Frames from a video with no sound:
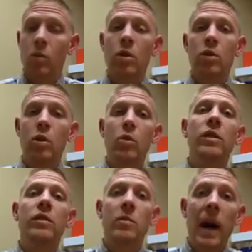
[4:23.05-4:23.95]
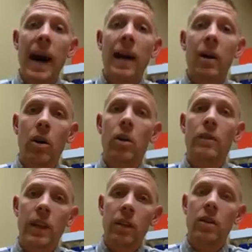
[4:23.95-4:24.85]
well, you as the buyer
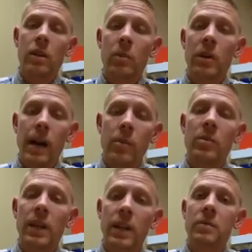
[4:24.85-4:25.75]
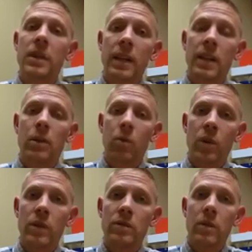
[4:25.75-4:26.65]
are then going to probably end up taking the
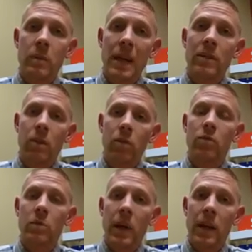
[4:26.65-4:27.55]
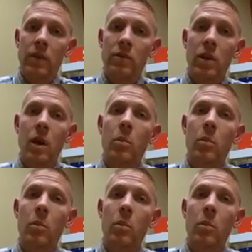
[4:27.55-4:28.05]
risk to make those repairs